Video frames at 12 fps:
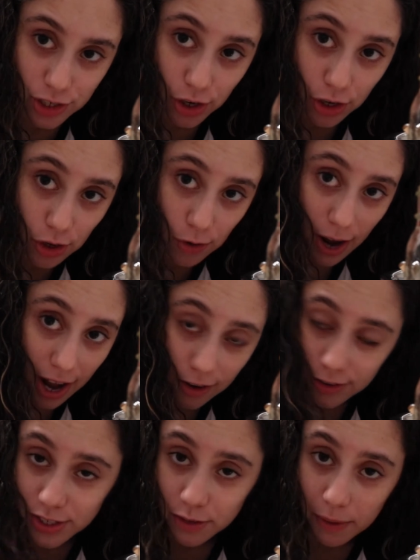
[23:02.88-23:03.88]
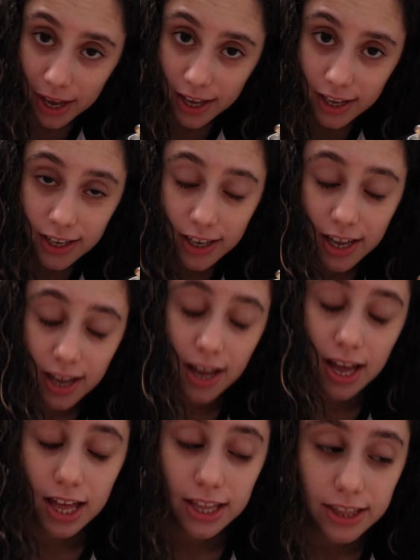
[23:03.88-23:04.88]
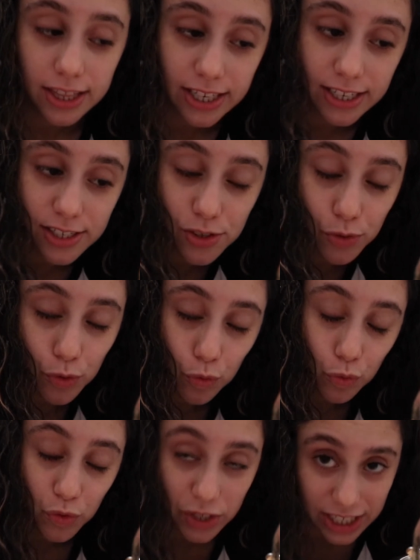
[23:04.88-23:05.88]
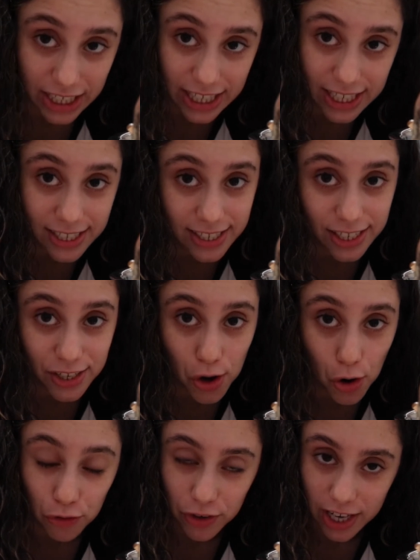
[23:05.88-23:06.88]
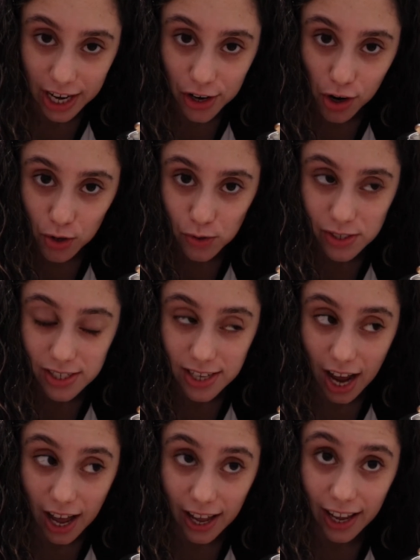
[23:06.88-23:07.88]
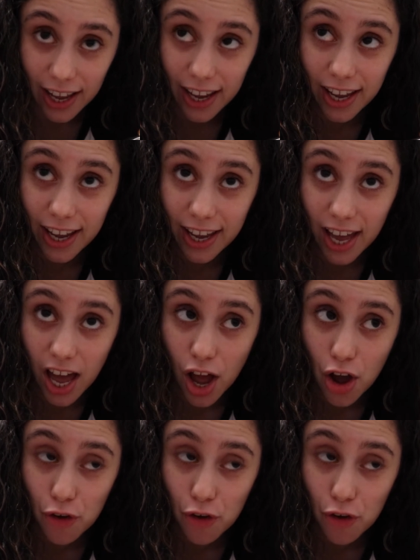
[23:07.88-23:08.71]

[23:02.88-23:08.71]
show you how to make these really easy overnight oats. I